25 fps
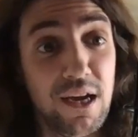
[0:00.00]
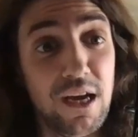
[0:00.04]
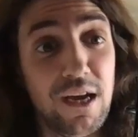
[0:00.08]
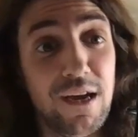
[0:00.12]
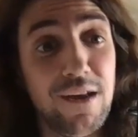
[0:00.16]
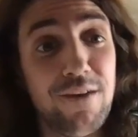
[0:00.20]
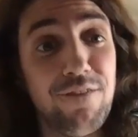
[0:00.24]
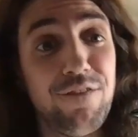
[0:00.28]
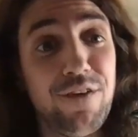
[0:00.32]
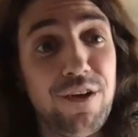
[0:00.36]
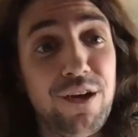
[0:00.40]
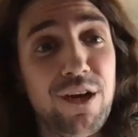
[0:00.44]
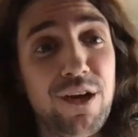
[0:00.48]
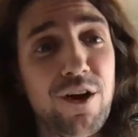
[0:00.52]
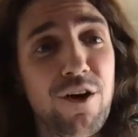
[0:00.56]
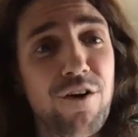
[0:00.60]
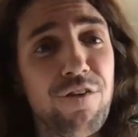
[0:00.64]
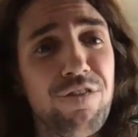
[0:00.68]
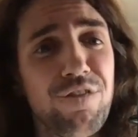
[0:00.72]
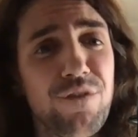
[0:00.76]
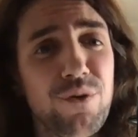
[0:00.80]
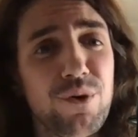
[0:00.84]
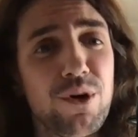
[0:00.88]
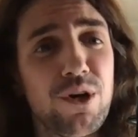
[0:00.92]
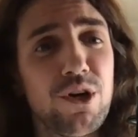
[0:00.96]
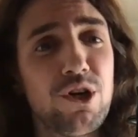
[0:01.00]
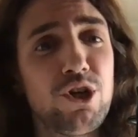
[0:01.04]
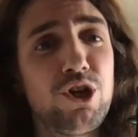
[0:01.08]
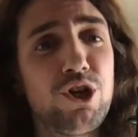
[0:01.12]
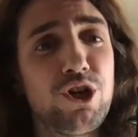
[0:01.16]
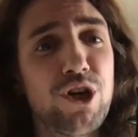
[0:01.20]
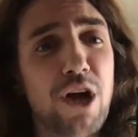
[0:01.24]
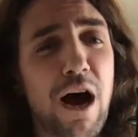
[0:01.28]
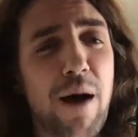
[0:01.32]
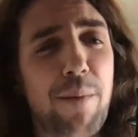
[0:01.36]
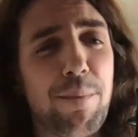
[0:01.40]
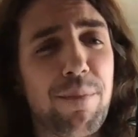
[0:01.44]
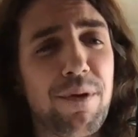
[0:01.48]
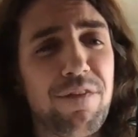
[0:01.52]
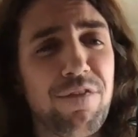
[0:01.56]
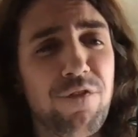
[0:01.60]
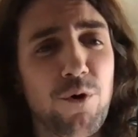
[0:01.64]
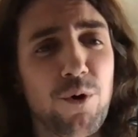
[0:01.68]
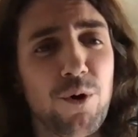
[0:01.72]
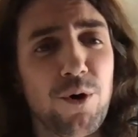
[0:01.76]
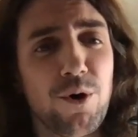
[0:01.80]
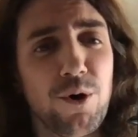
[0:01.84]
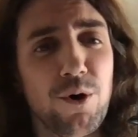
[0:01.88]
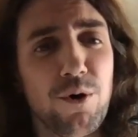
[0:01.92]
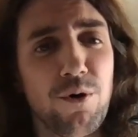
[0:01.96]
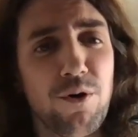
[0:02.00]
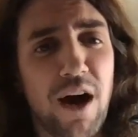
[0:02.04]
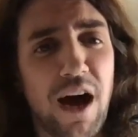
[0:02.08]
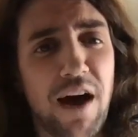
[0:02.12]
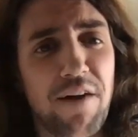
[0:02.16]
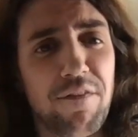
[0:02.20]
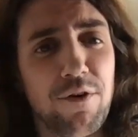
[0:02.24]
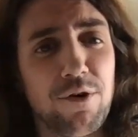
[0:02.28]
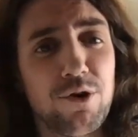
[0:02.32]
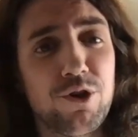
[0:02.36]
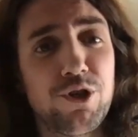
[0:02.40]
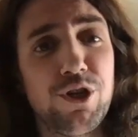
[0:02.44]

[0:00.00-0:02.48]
In video footage shot before her arrival,